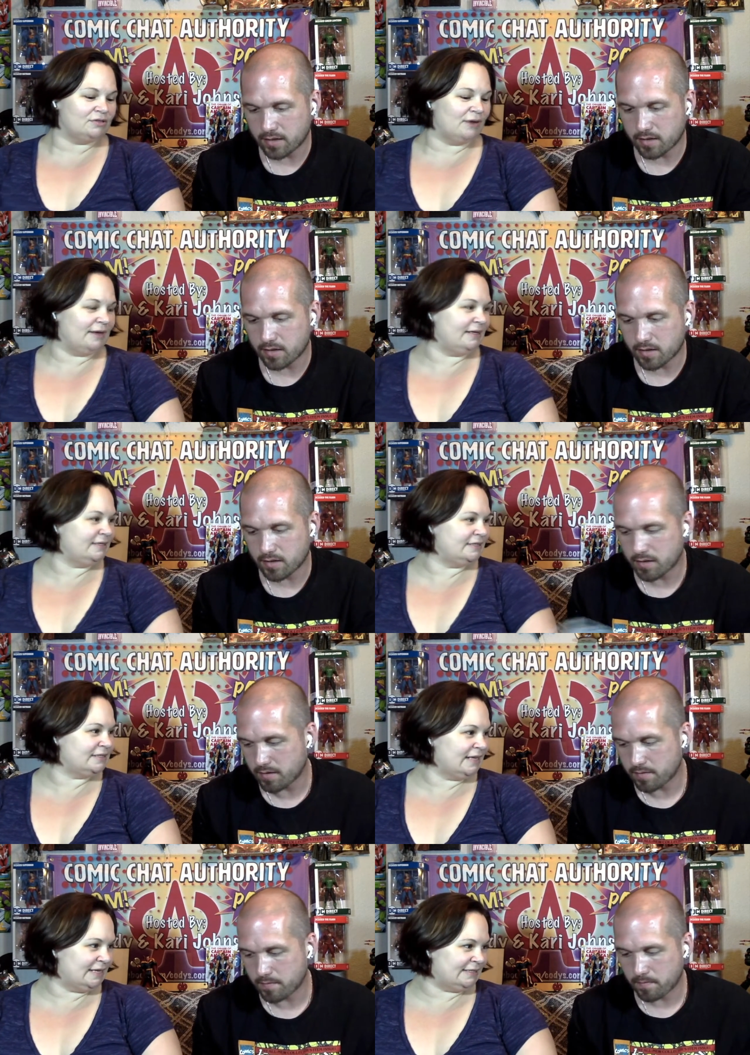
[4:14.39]
Speaker 1: "Do I need to?
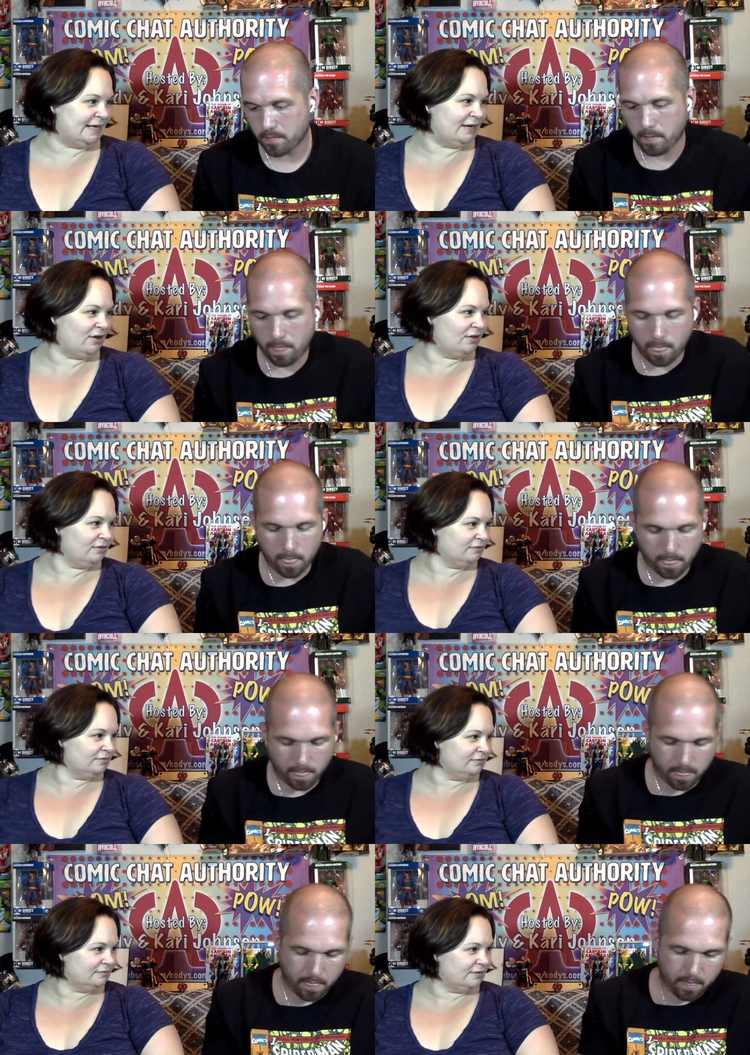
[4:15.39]
Can I say it all?"
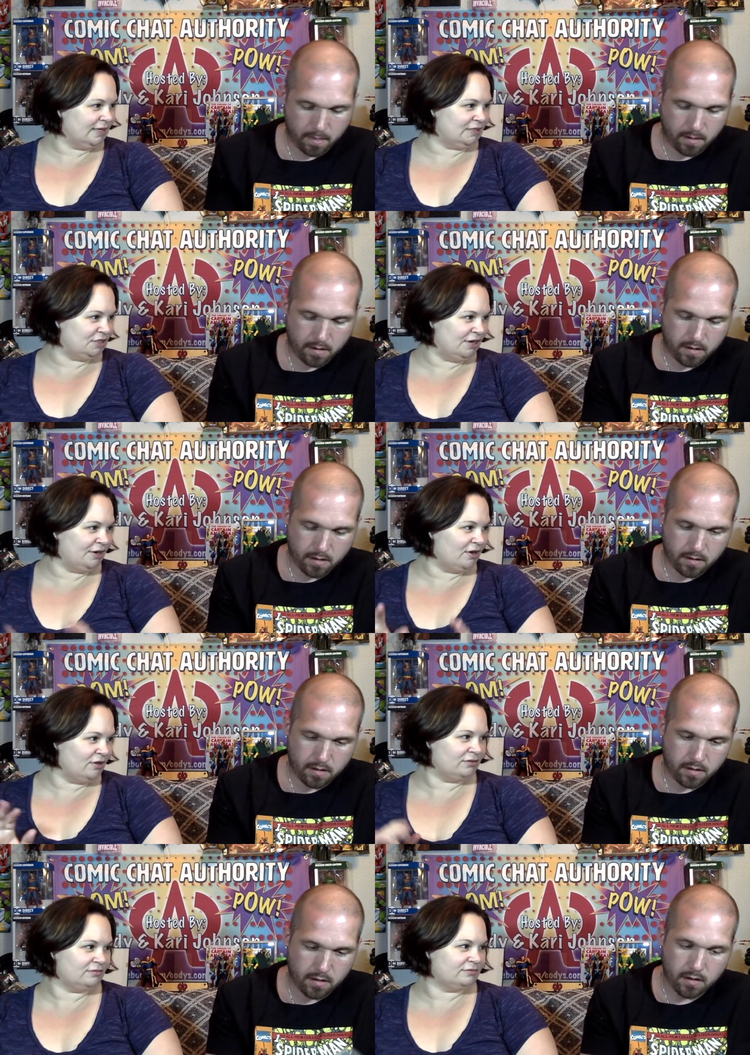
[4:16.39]
And
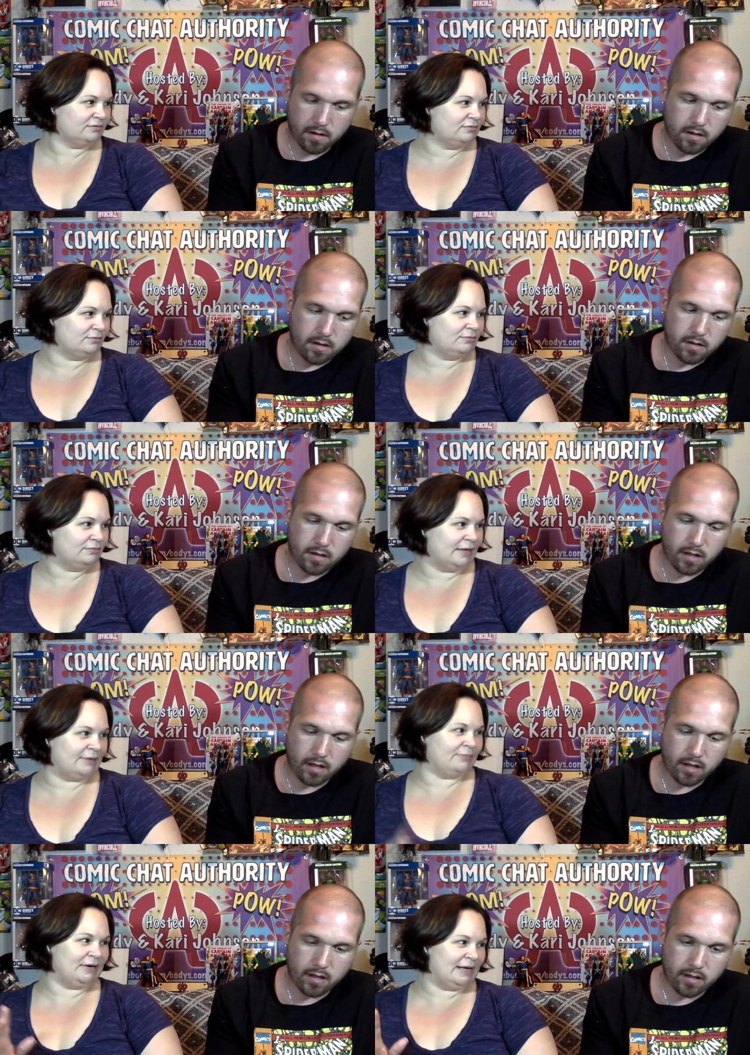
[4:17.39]
Cheryl,
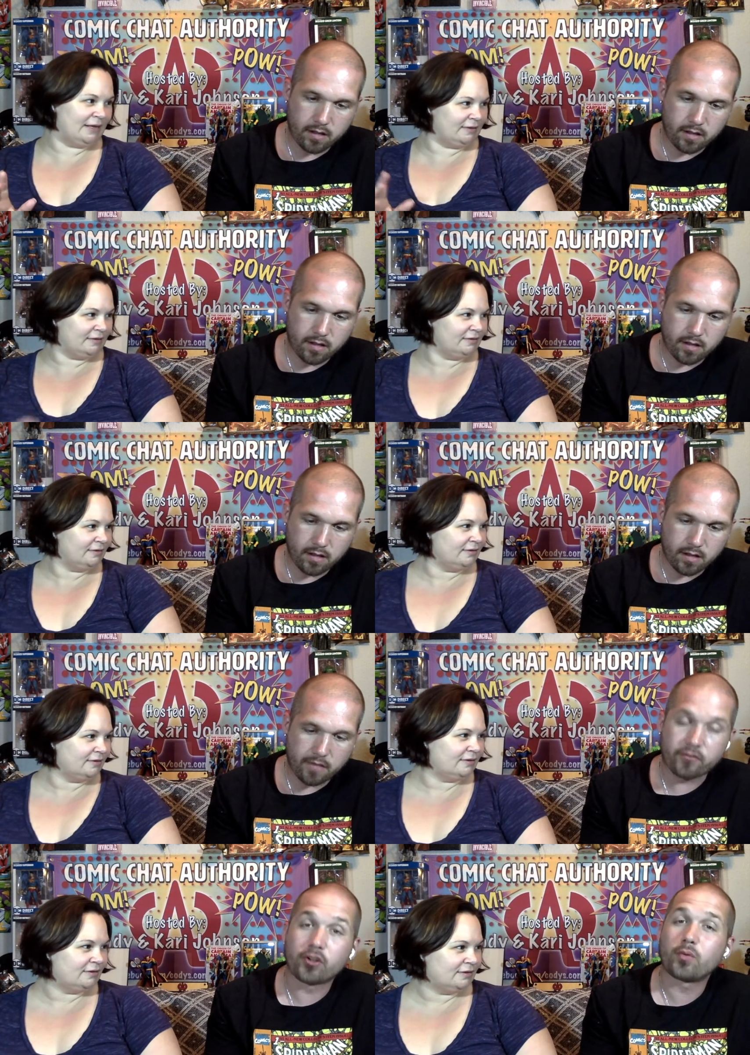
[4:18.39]
let him read it.
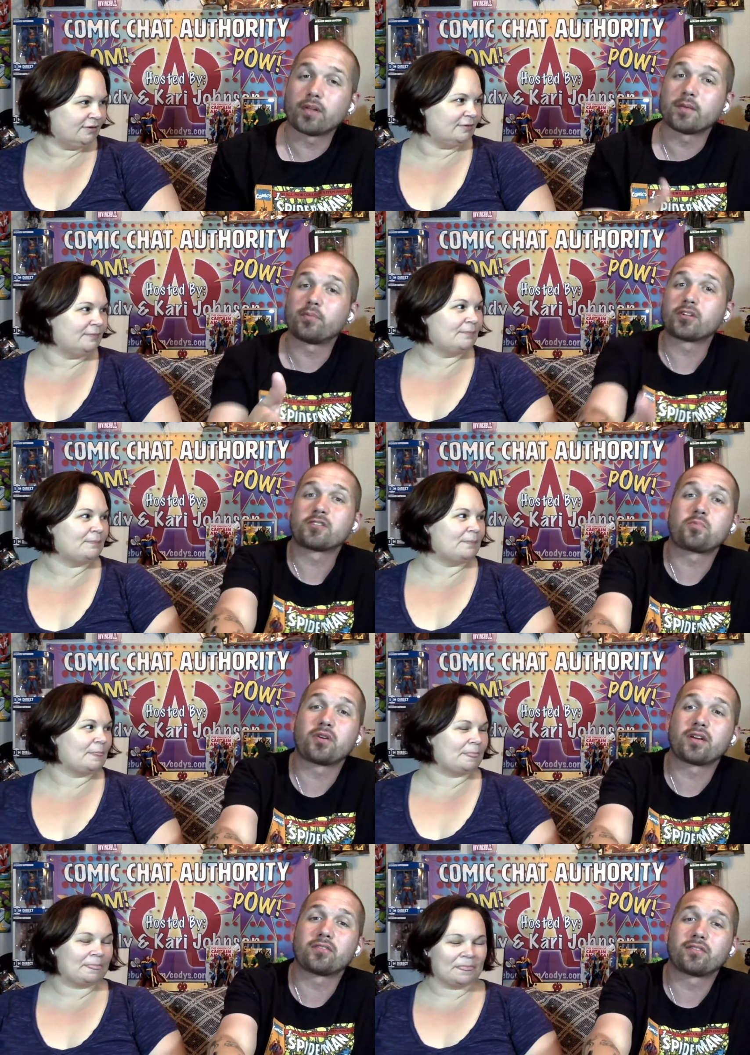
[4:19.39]
Speaker 2: If you don't want the book
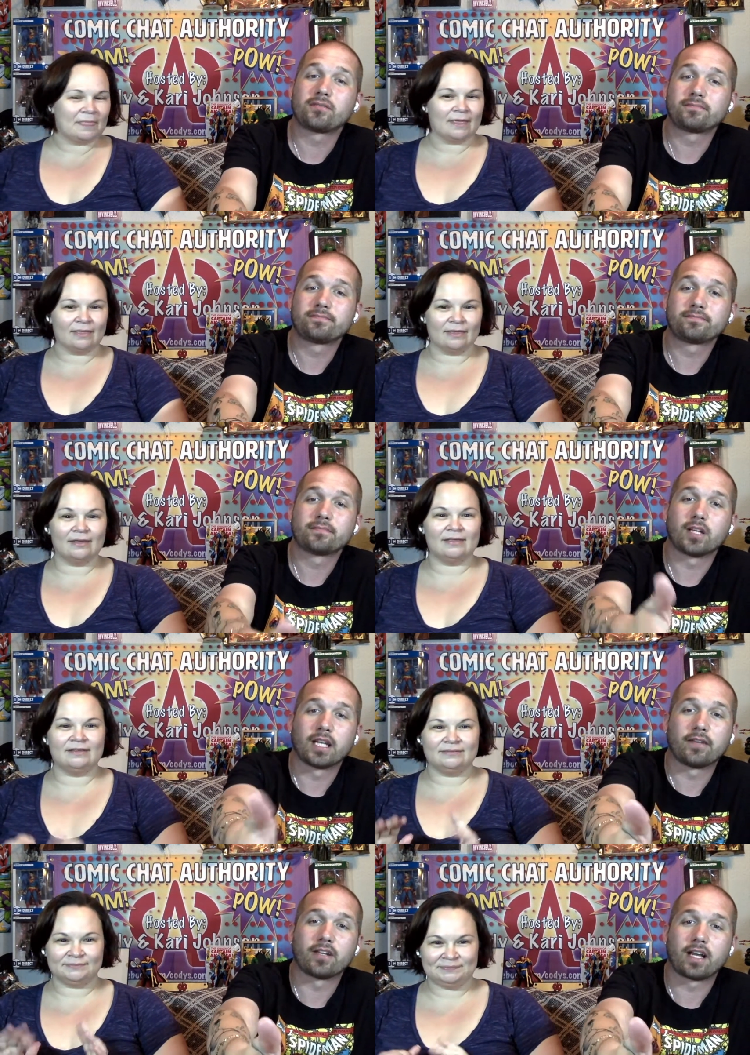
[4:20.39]
spoiled,
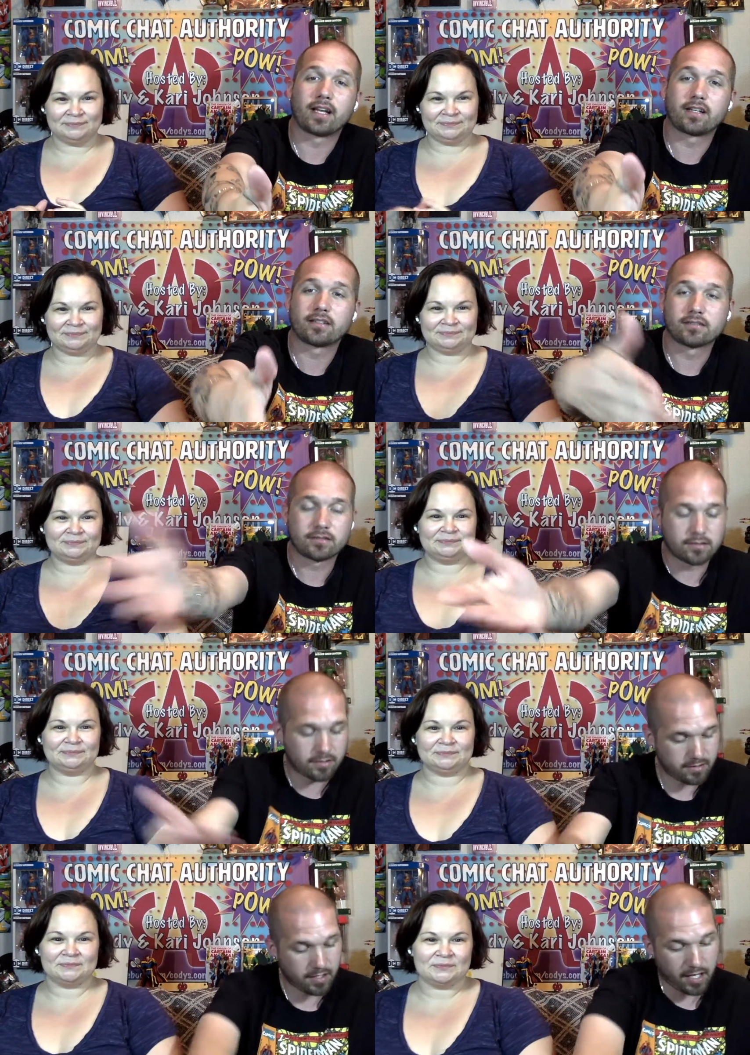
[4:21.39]
leave a like,
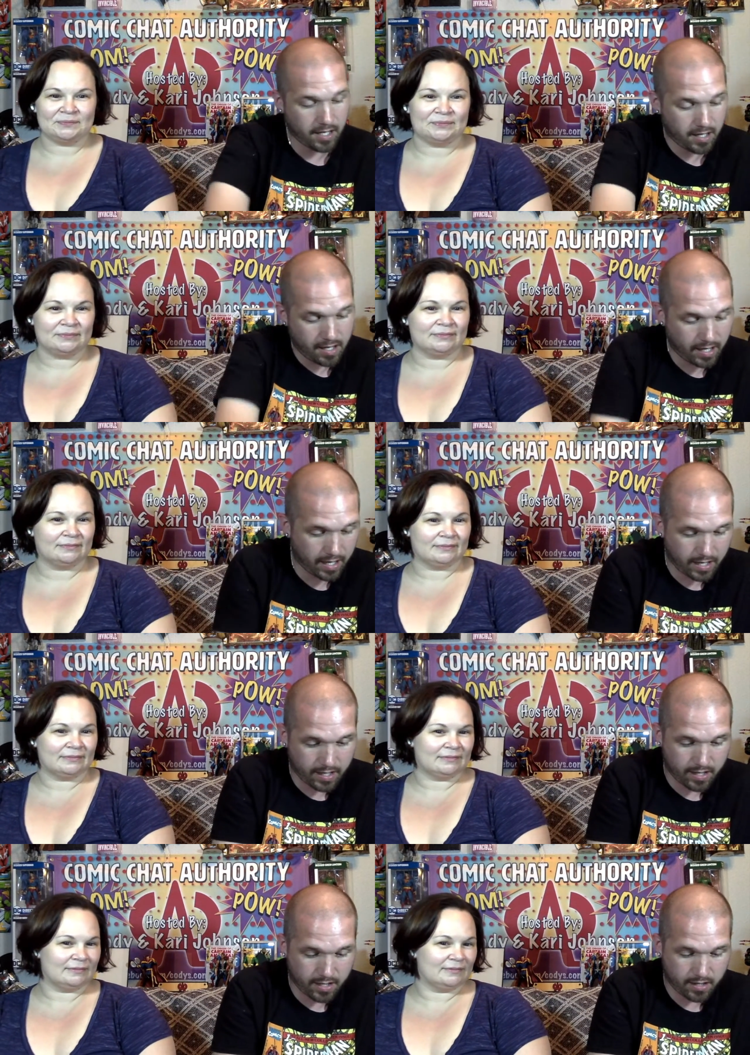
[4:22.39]

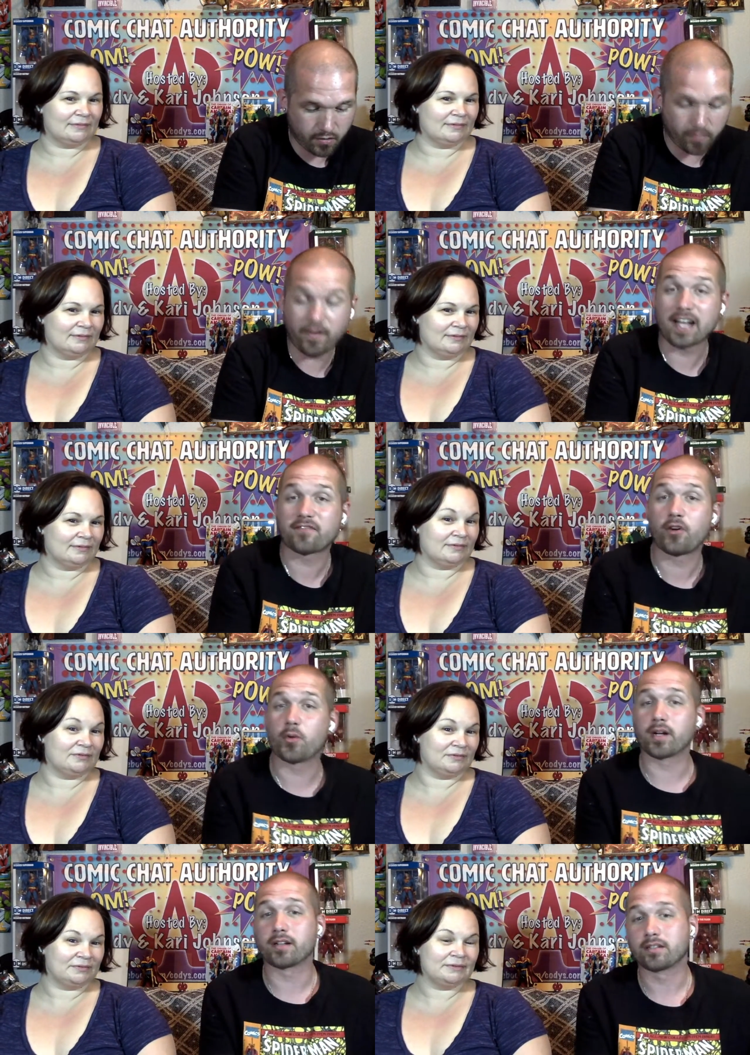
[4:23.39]
and or fast
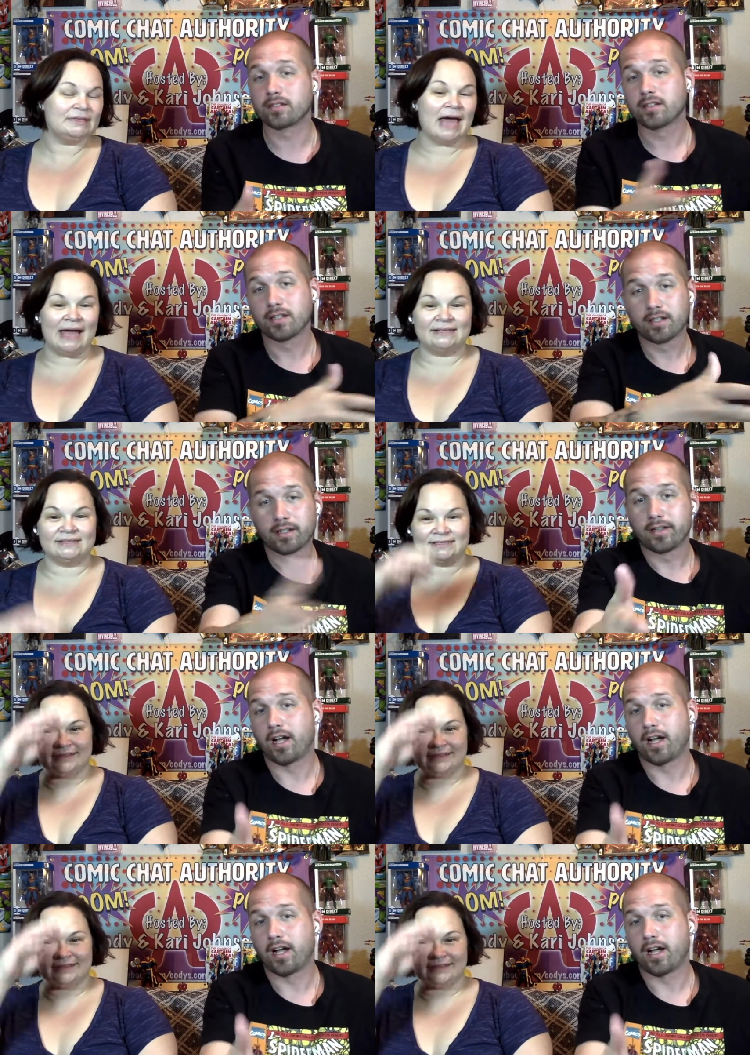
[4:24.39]
forward. Yes.